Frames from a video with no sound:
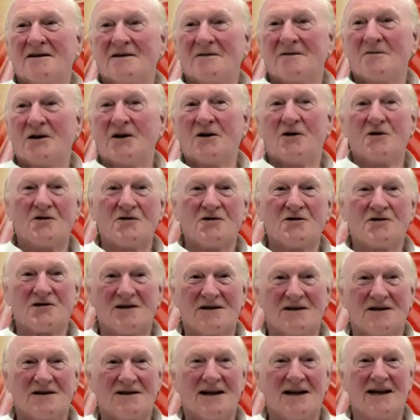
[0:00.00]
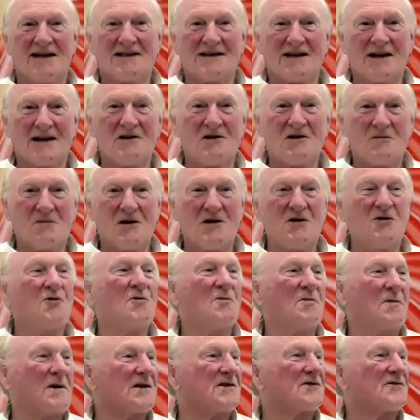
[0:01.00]
Because it's going to be your
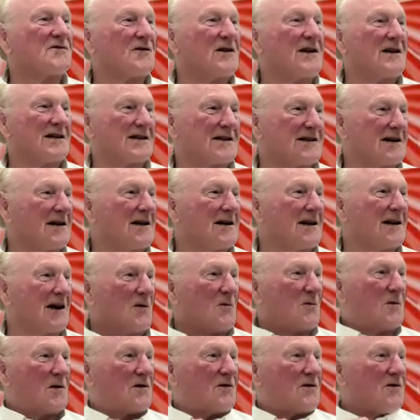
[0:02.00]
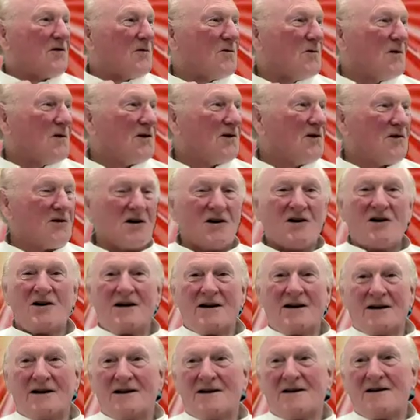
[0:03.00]
best friend. It's going to go with you when you
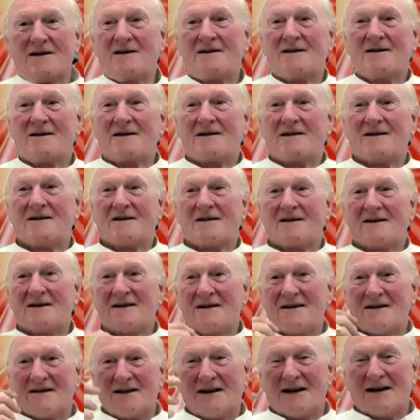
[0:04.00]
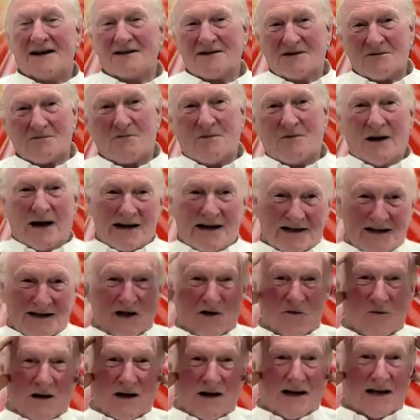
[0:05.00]
die. That's how
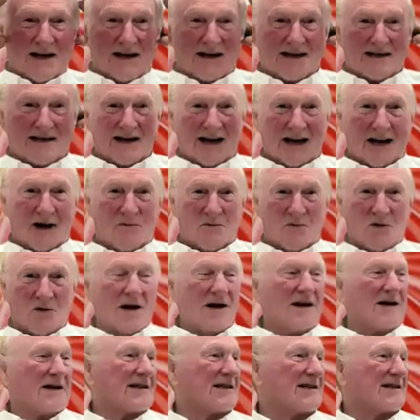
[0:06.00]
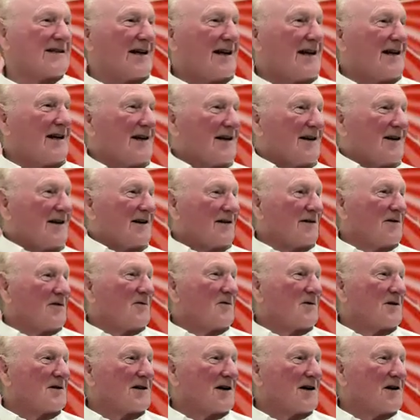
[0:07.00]
we get our brain extended.
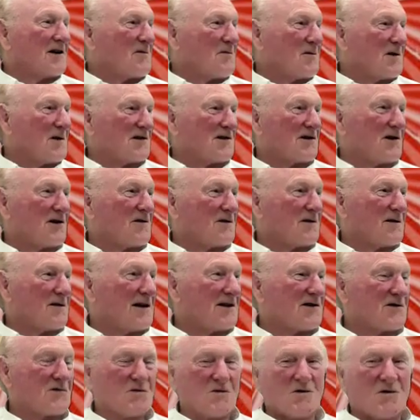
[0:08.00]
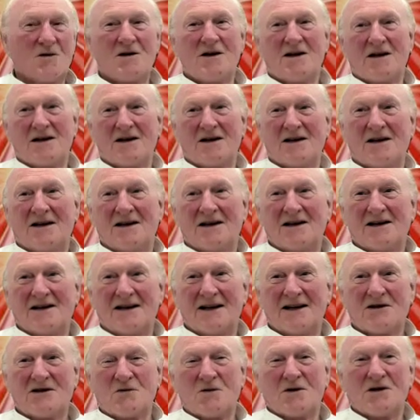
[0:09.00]
It's going to be so. That's why.
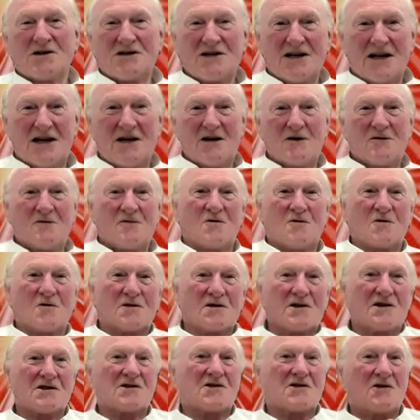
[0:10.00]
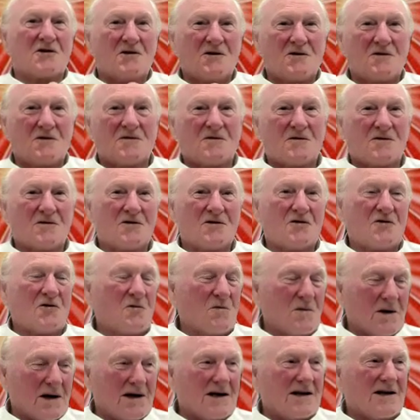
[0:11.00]
That's what it's here for at this time, for
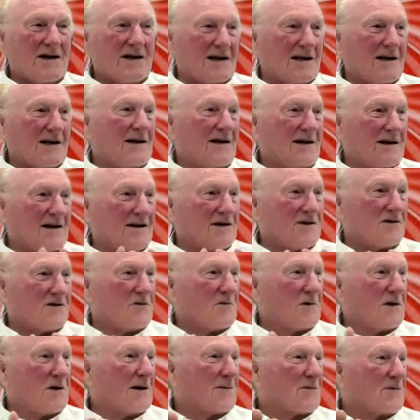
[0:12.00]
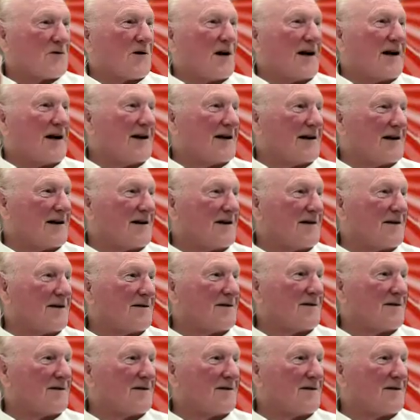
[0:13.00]
humanity to be upgraded.